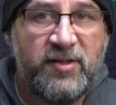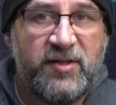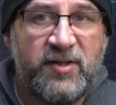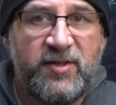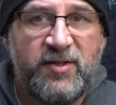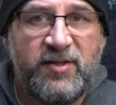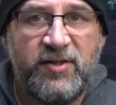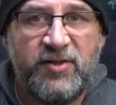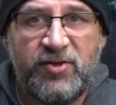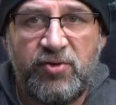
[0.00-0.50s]

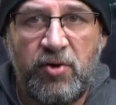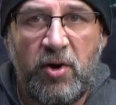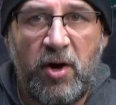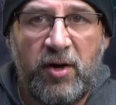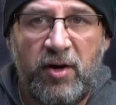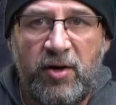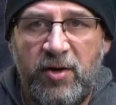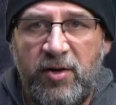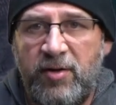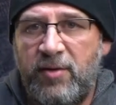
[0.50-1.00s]
is the
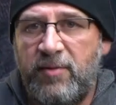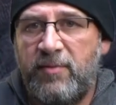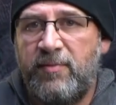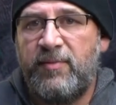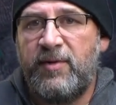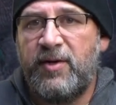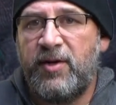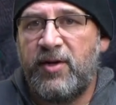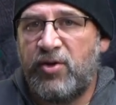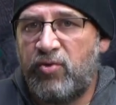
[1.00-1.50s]
stronger,
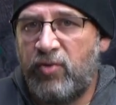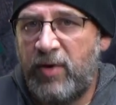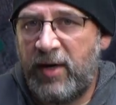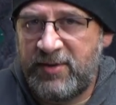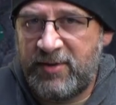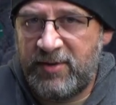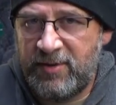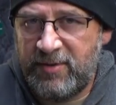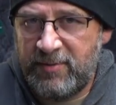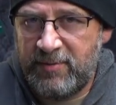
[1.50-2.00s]
they're
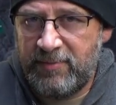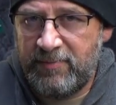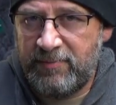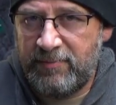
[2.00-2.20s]
aggressor